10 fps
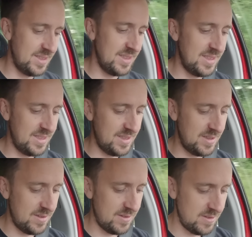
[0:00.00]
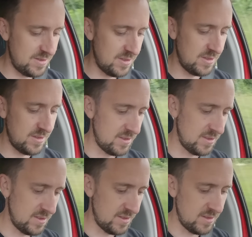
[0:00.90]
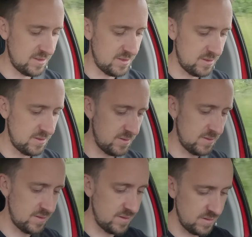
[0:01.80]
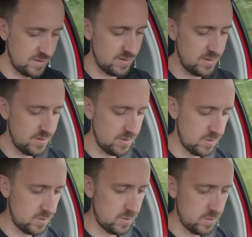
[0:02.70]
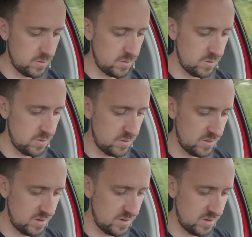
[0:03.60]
The person shown says nothing.